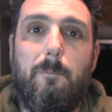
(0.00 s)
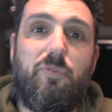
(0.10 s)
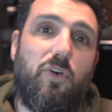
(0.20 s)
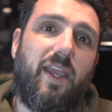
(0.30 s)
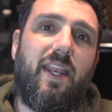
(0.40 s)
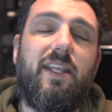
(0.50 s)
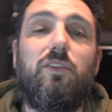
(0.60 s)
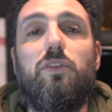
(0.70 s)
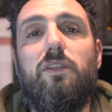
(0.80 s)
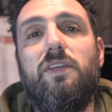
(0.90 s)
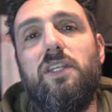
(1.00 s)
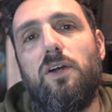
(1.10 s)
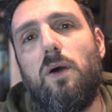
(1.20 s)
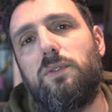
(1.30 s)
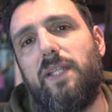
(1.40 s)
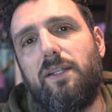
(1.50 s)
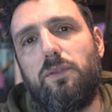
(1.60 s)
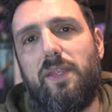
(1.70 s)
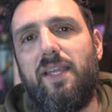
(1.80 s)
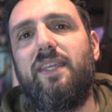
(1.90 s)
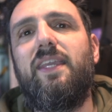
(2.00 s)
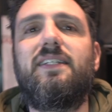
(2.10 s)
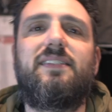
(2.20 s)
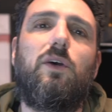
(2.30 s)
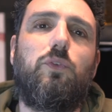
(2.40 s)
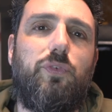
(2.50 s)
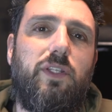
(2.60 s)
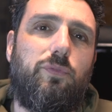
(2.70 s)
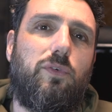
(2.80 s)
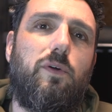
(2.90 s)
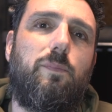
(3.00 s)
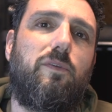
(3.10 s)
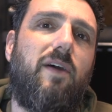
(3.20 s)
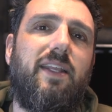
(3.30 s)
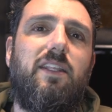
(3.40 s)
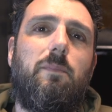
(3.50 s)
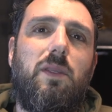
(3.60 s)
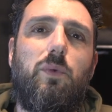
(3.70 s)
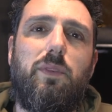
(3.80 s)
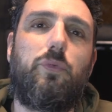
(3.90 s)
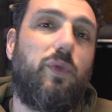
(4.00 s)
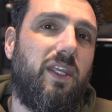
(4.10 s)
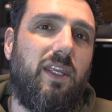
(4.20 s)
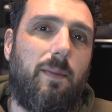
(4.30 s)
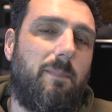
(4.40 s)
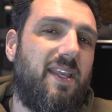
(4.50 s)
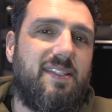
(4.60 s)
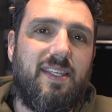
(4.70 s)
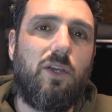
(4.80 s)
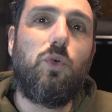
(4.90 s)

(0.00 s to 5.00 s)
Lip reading: Before getting into the video, I would like to thank Geeks Outfit for providing me with three amazing